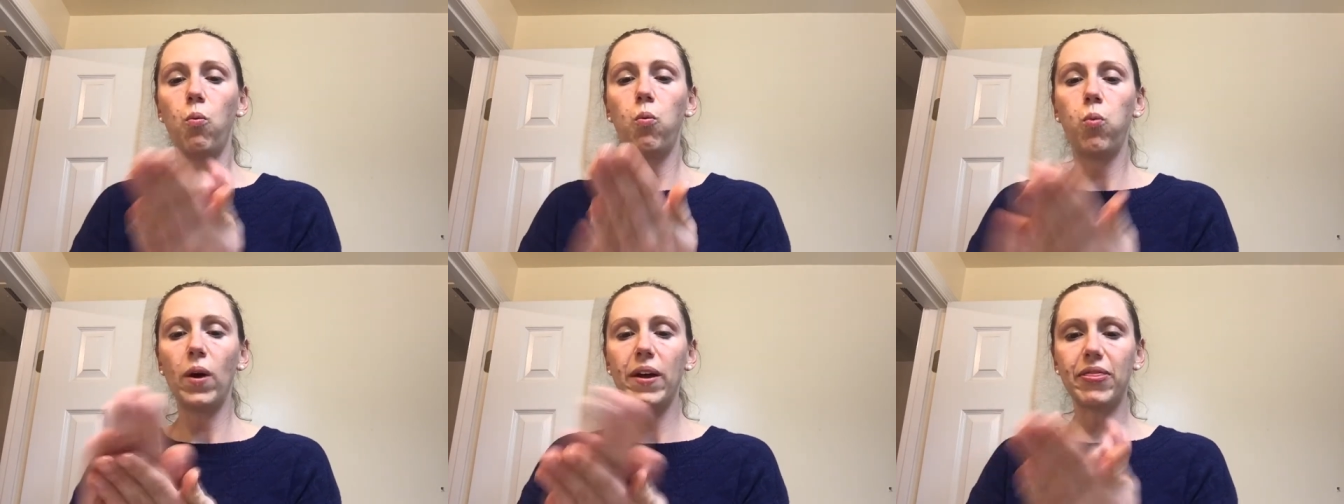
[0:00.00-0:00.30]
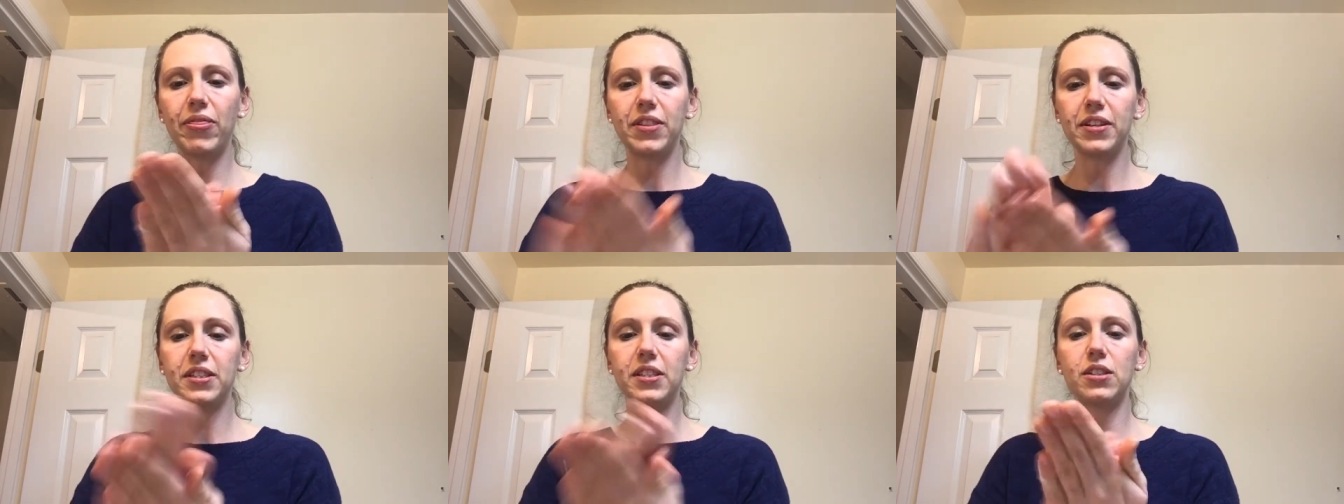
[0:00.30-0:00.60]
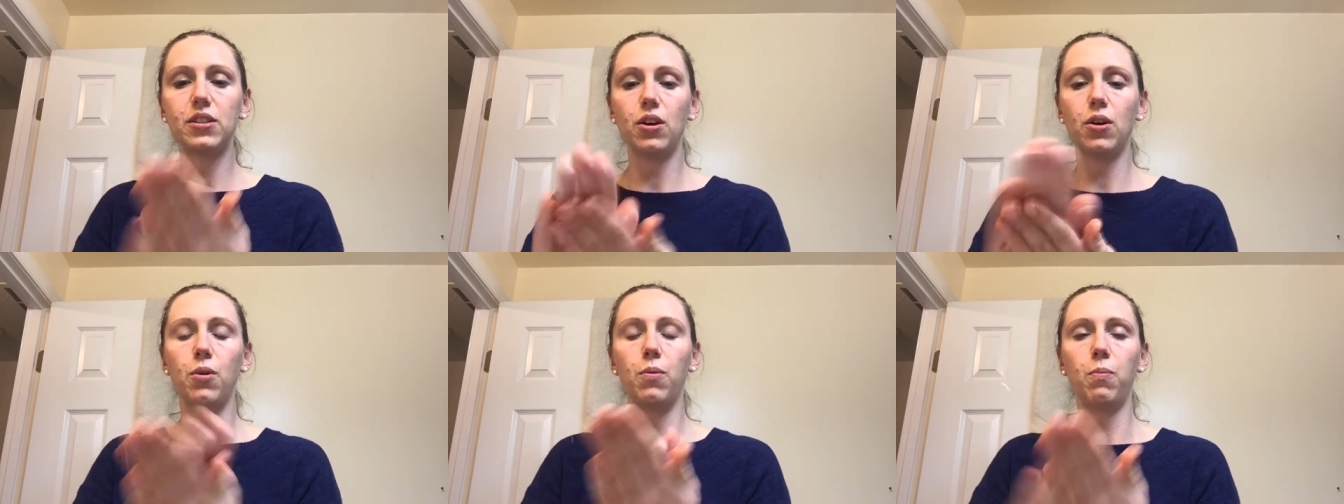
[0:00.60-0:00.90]
with the
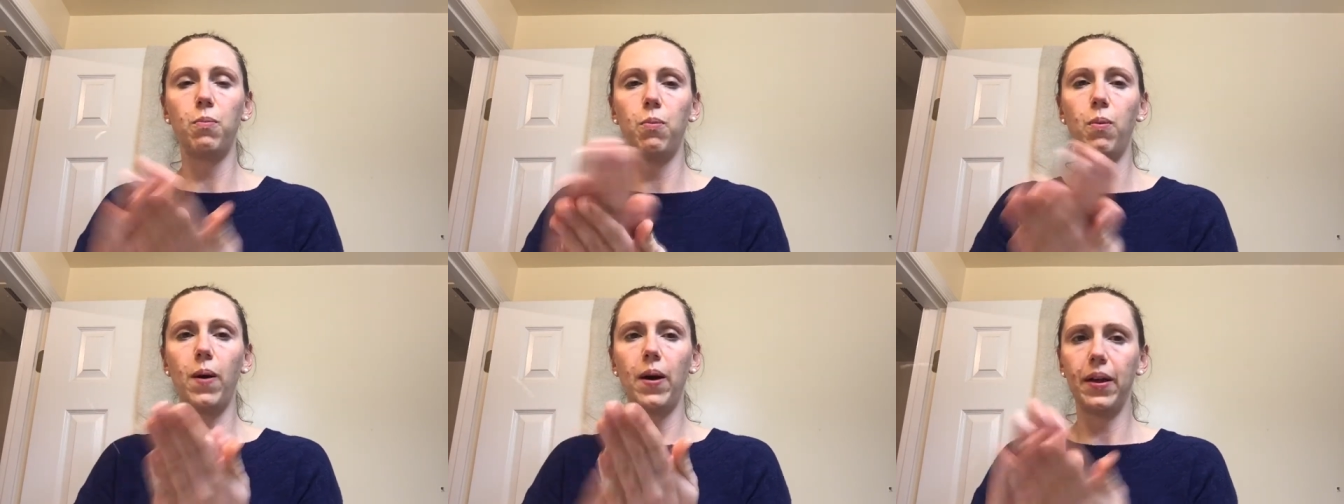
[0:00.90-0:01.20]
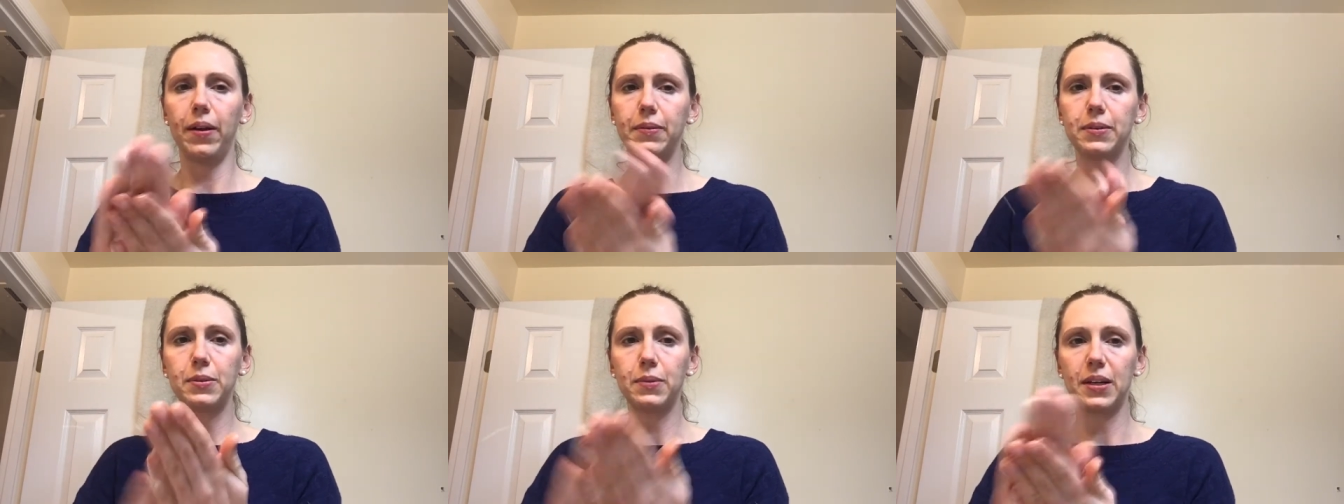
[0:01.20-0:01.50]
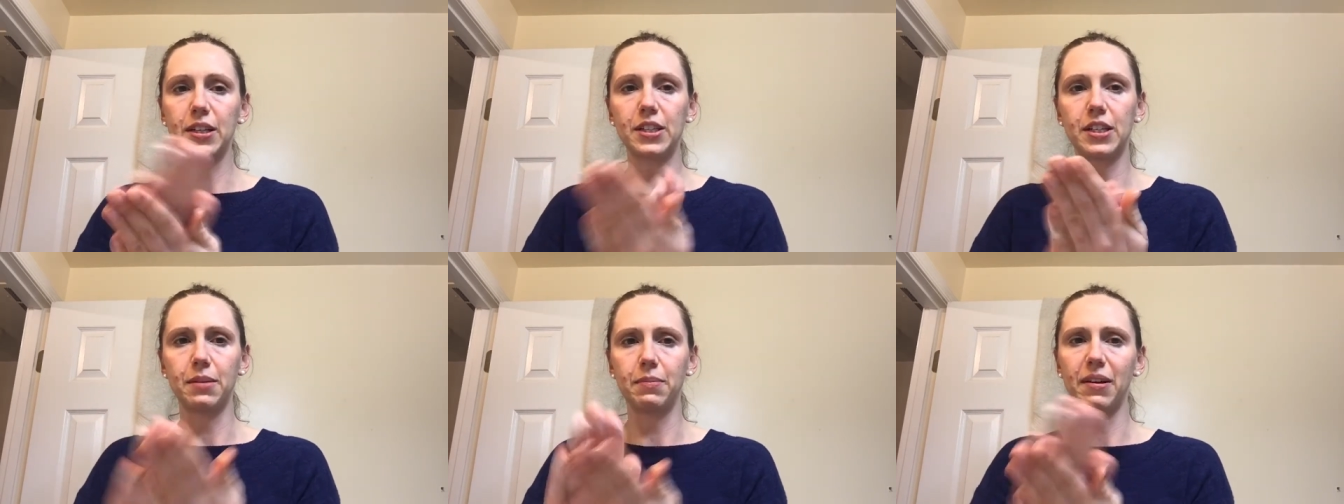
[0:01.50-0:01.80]
soap while I was
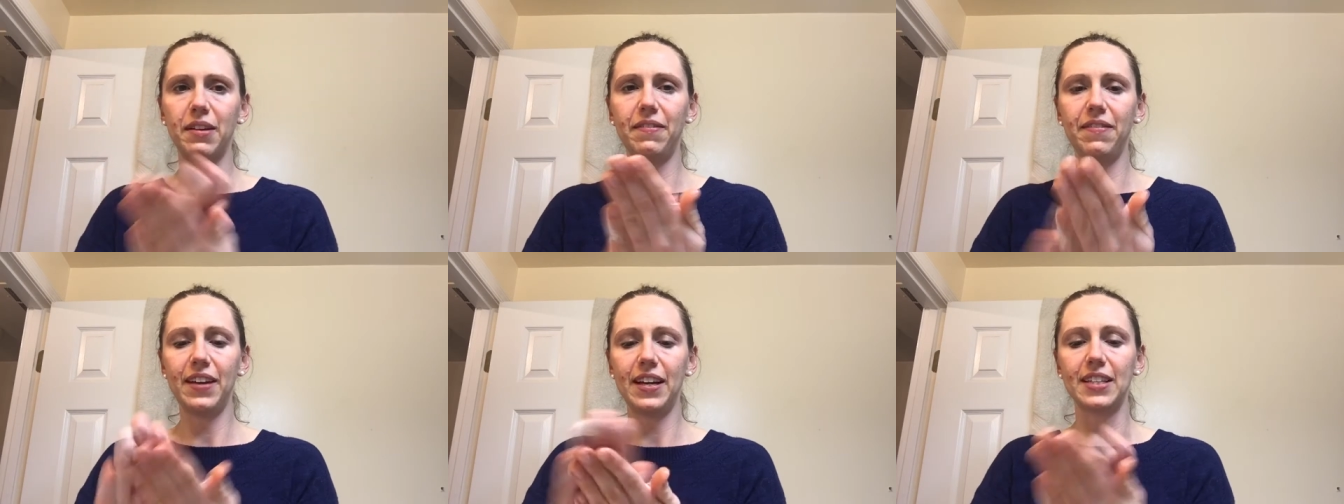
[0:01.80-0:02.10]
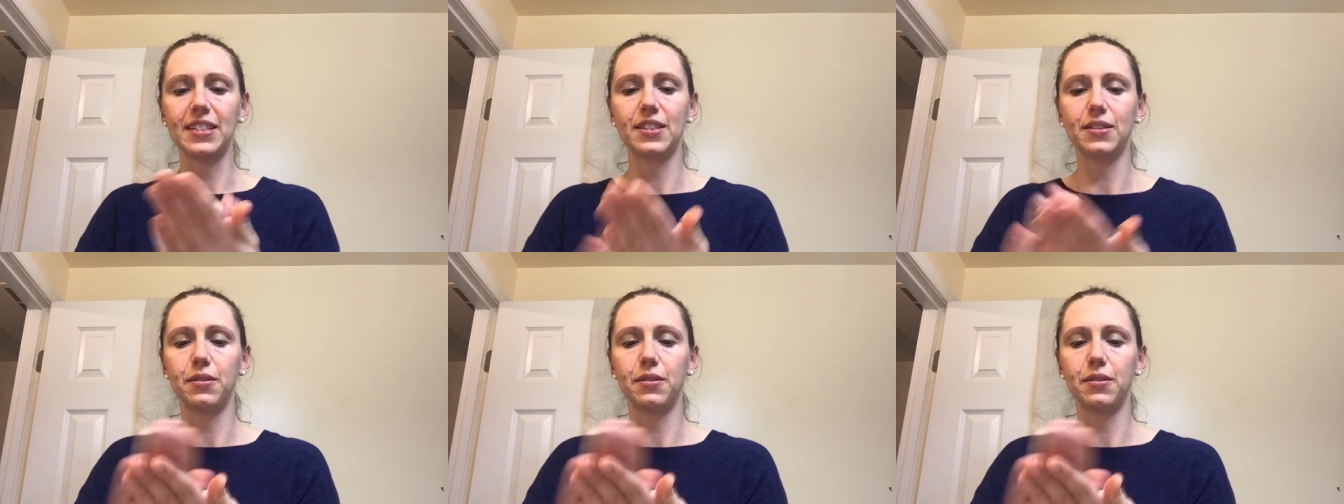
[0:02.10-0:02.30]
washing my face.